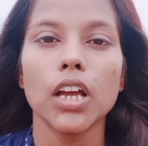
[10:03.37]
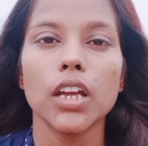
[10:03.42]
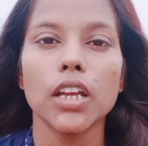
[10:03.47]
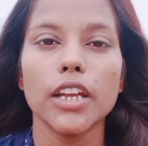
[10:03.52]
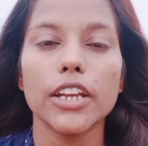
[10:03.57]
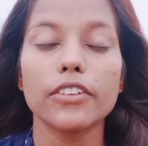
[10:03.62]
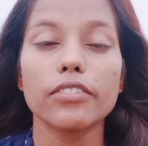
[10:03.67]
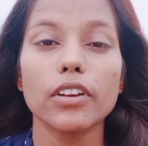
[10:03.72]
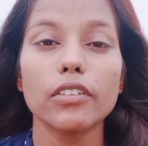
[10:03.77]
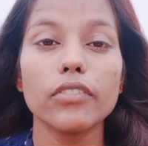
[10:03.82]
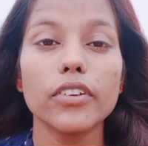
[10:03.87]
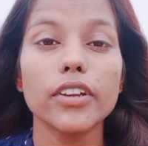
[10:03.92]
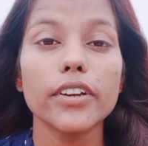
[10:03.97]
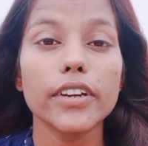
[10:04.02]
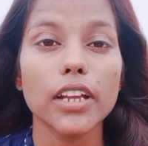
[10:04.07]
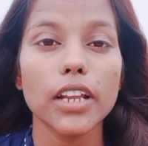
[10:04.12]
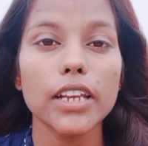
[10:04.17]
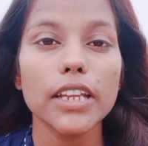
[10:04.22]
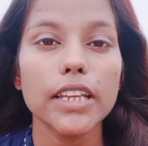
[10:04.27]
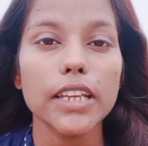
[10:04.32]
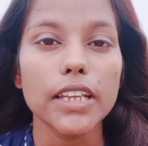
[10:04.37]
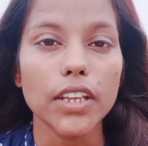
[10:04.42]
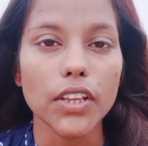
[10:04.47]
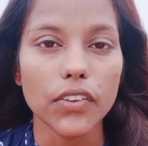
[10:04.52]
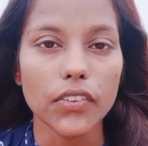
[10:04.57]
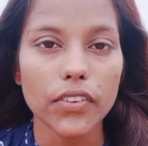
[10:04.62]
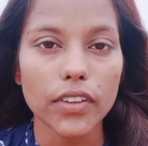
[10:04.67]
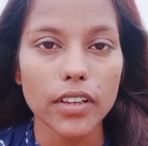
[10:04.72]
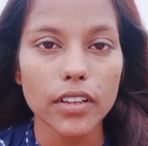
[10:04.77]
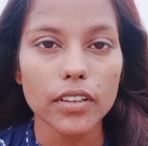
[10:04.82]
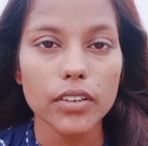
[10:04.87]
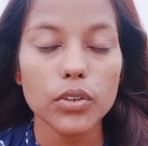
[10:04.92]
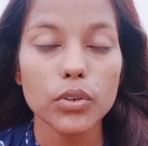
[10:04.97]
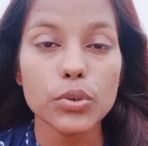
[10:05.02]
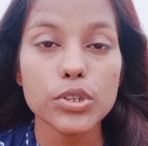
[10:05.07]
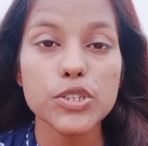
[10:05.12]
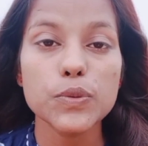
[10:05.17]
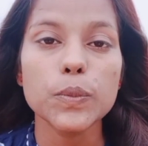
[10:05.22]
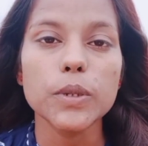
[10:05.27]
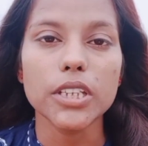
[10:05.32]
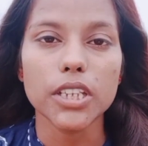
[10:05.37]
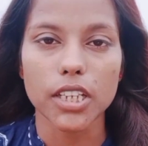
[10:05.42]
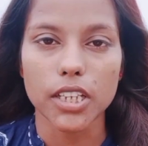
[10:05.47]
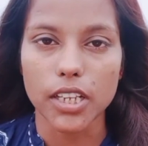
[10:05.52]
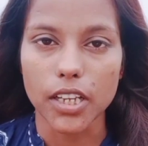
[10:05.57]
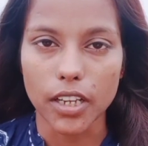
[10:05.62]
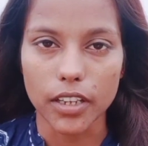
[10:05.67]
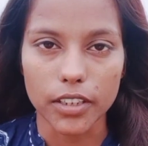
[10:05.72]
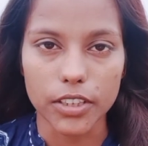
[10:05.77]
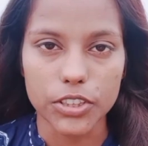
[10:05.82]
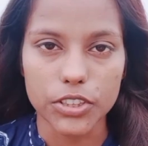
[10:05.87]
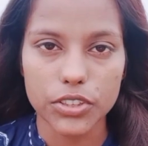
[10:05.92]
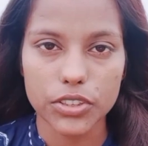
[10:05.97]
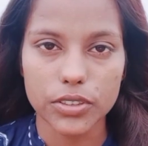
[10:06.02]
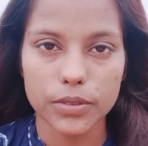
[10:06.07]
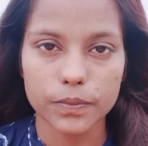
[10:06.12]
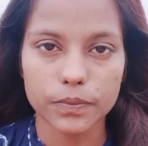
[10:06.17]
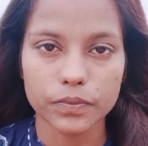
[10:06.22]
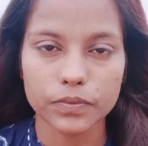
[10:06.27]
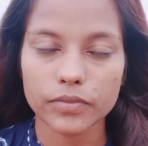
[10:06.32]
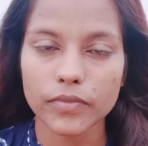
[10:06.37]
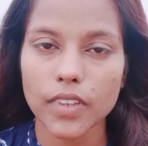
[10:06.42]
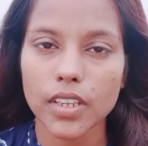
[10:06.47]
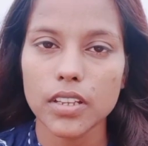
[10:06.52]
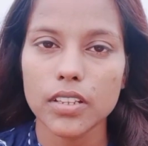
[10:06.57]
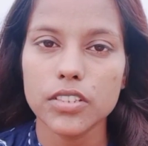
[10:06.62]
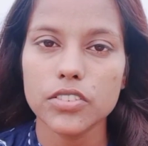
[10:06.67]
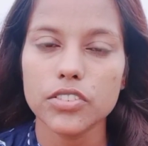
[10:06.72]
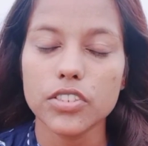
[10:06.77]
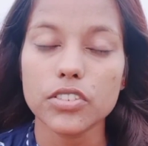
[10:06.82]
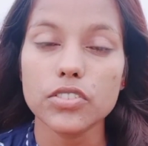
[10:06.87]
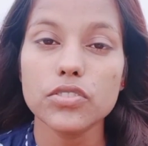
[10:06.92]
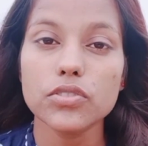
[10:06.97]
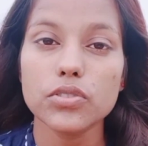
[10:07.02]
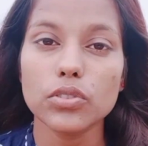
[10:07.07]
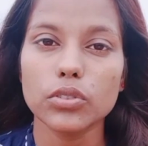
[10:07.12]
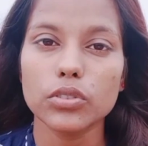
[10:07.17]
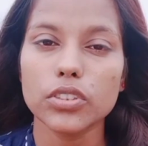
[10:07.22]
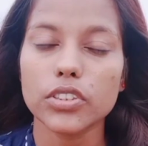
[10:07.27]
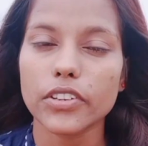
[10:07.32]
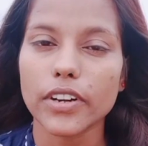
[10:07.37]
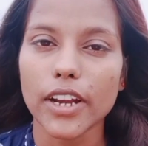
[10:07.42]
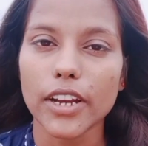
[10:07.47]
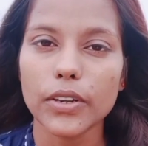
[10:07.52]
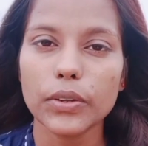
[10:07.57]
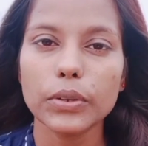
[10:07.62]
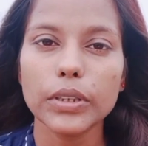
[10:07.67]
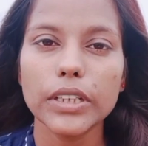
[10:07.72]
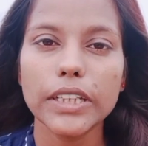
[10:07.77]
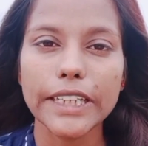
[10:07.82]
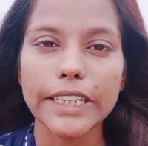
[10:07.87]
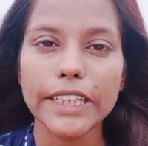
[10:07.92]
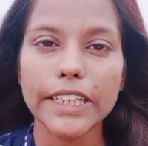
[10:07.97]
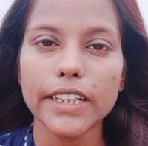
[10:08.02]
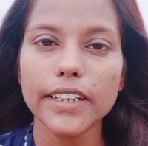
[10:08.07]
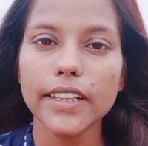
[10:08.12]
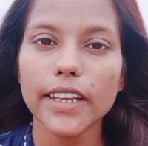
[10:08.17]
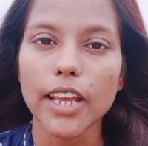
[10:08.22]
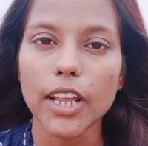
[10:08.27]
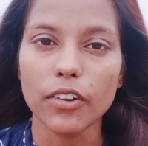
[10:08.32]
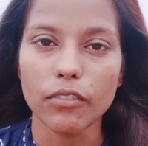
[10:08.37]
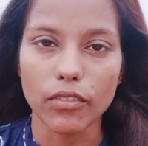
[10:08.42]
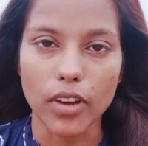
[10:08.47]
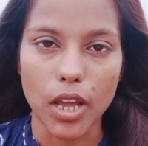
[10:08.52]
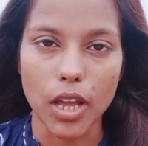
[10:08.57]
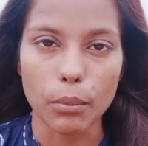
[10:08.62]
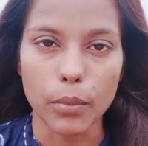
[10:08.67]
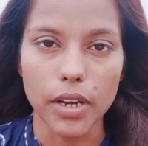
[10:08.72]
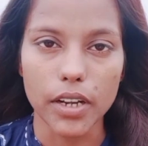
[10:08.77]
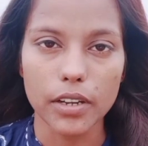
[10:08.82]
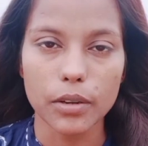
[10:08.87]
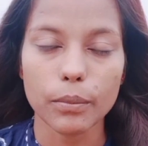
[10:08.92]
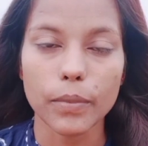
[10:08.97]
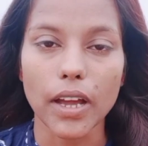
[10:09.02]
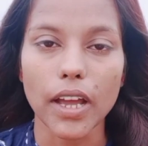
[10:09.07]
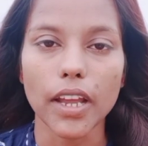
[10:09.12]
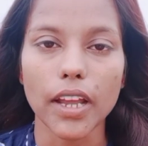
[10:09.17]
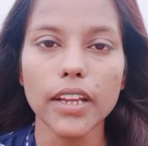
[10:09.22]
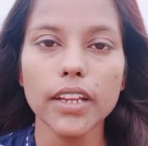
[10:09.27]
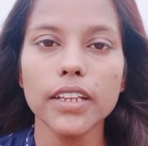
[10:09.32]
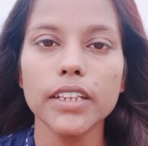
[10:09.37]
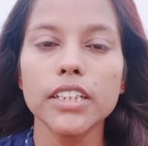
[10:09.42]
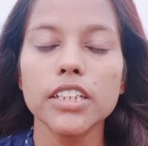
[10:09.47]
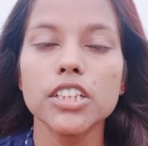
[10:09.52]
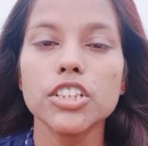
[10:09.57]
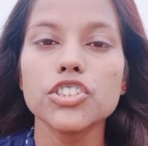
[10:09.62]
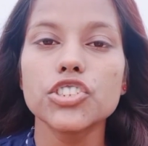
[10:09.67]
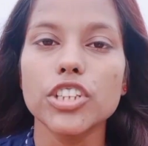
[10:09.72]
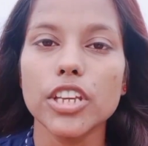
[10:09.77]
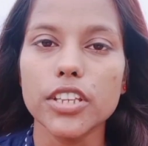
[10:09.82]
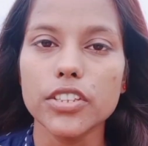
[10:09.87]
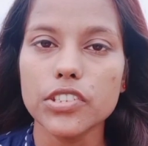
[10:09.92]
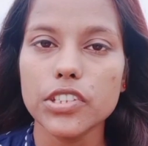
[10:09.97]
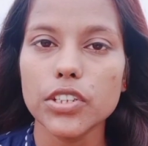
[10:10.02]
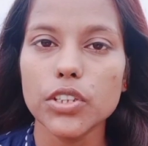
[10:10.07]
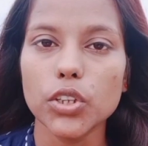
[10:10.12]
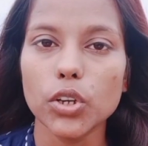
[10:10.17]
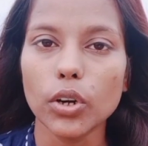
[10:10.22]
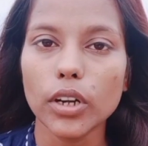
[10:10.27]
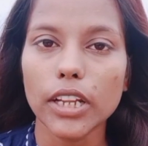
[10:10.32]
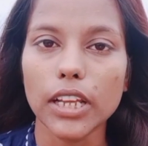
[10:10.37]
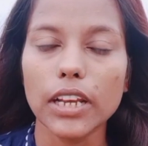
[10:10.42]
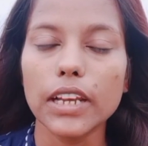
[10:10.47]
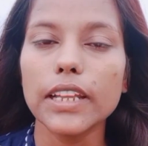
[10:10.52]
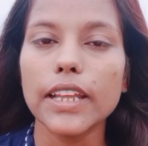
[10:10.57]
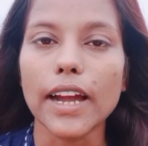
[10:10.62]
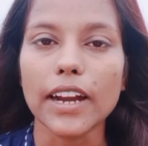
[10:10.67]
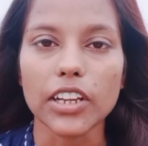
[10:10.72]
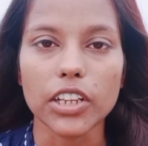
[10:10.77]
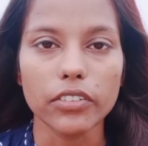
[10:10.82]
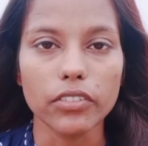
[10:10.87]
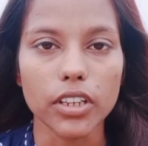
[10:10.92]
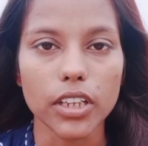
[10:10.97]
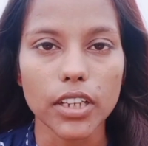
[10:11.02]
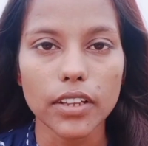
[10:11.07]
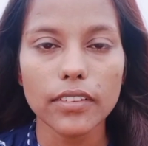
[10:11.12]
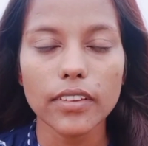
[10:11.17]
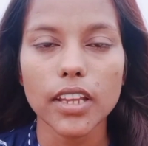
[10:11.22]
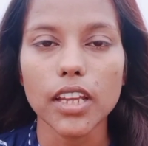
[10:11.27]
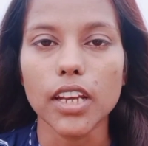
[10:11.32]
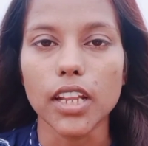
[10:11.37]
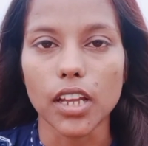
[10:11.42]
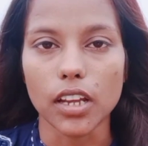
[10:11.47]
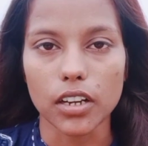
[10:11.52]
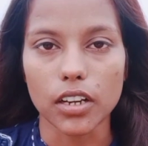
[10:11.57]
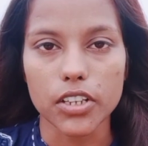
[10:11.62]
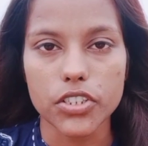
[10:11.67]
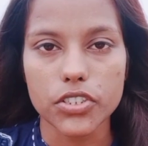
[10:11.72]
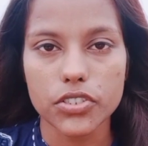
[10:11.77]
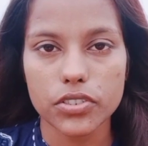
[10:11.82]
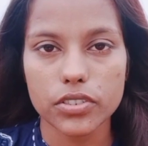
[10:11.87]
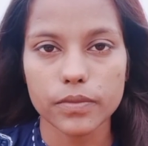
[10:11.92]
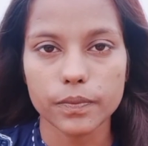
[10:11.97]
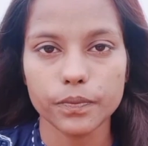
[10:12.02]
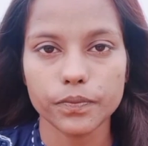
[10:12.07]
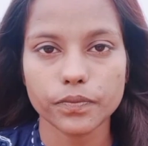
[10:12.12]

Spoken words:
it will be really easier to speak in English. Just so try to create environment by changing your daily activities in English.